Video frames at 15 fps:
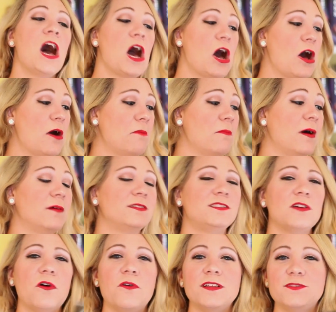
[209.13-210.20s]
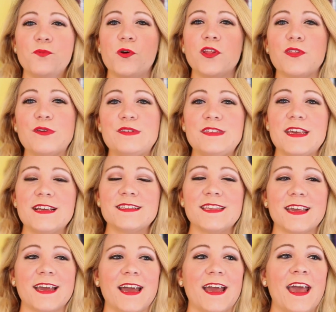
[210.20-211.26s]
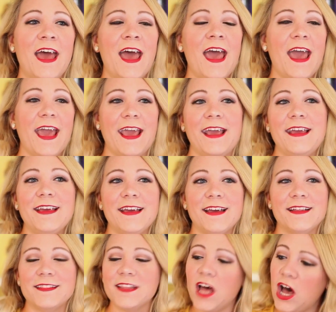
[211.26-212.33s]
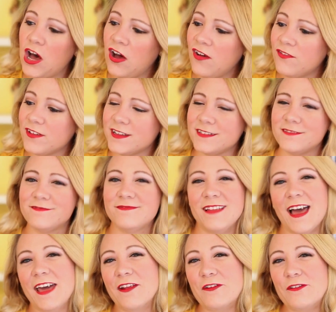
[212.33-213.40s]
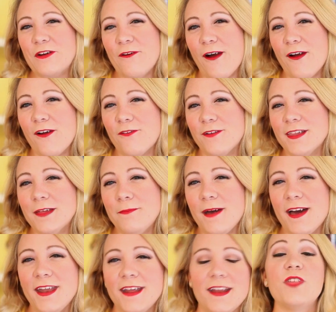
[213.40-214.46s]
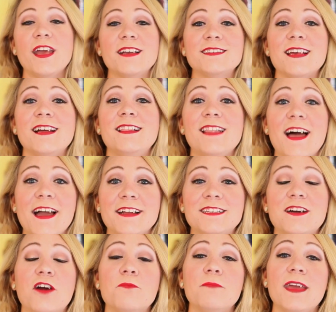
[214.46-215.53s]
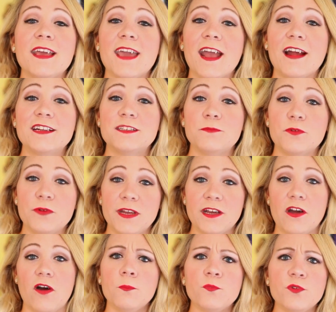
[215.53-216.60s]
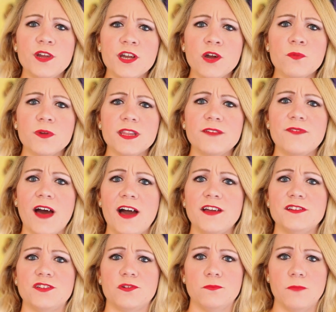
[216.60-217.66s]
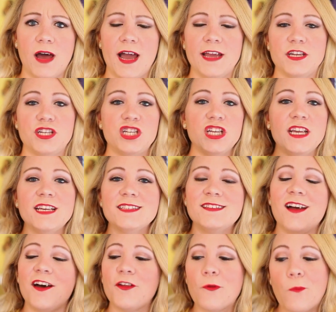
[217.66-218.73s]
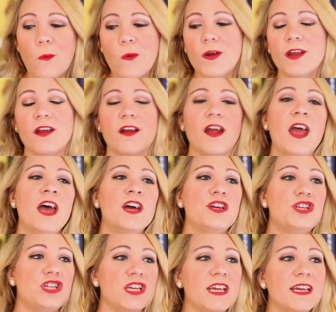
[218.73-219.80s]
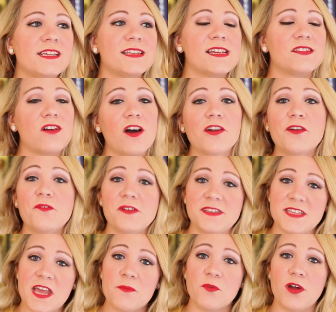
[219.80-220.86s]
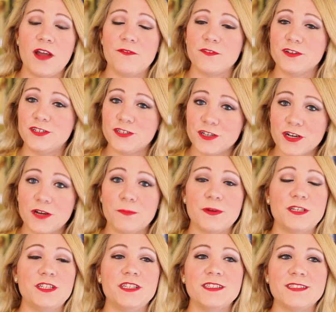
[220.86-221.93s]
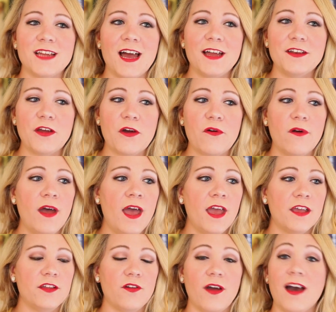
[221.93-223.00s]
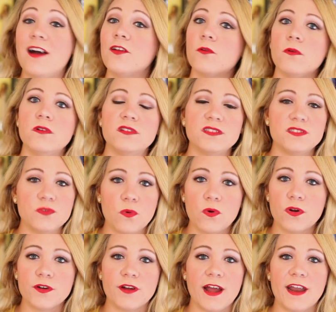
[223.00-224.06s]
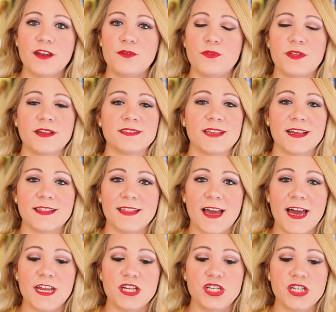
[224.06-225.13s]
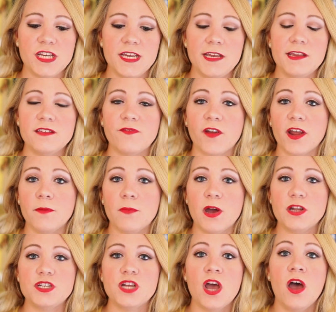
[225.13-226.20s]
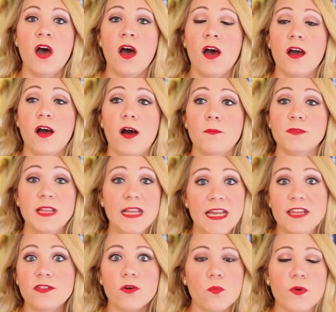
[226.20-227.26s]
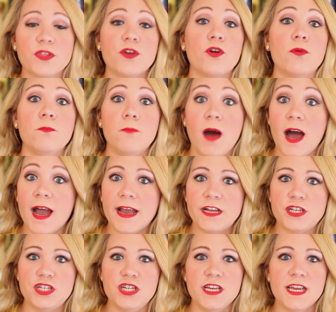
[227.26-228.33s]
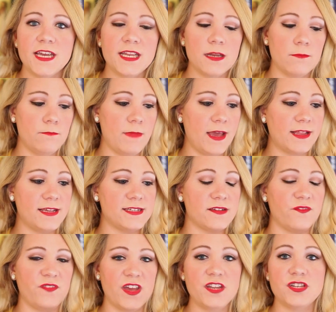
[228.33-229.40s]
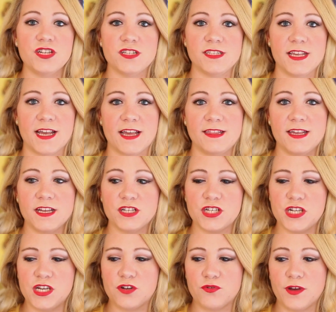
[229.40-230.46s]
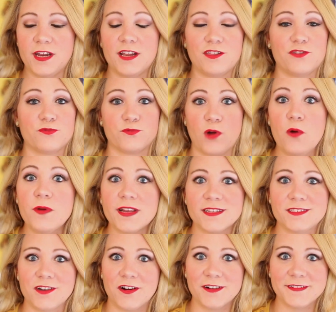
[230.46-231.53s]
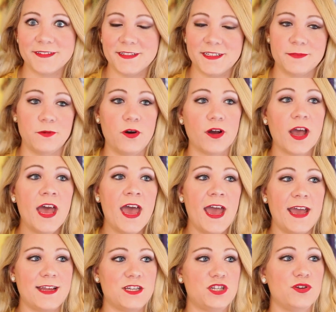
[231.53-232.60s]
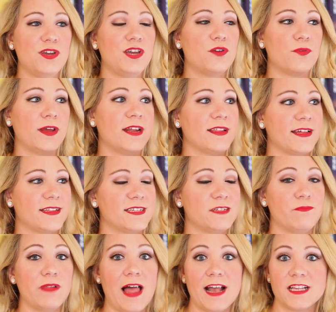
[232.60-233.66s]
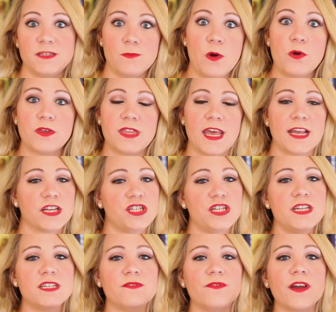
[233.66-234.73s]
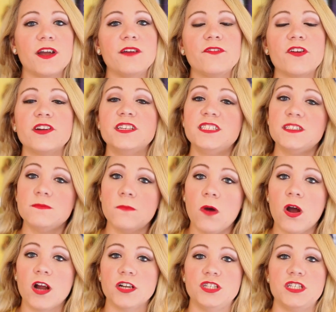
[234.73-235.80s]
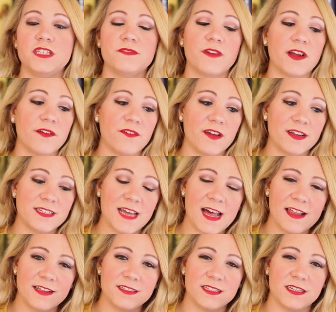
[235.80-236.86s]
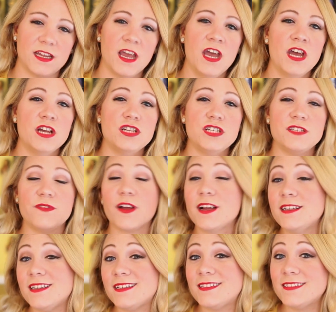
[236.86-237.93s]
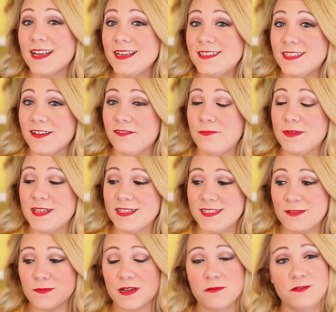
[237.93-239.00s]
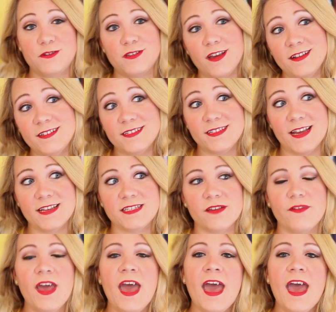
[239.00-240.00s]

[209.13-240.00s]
So it's one of those things, like, I hate and love, and I don't know how I feel about it. Things I liked: our main character, Mariko. Mariko really values her mind. She is not a warrior. She is a daughter of a samurai for sure, but she does not know, you know, how to wield a sword or how to do things like that. She is very much lethal with her mind. She can make these inventions. Like, I think she created throwing stars in this book, and she created like this black smoke thing. She is very, very smart. She's very, very talented. She's very decisive, but then sometimes she's undecisive.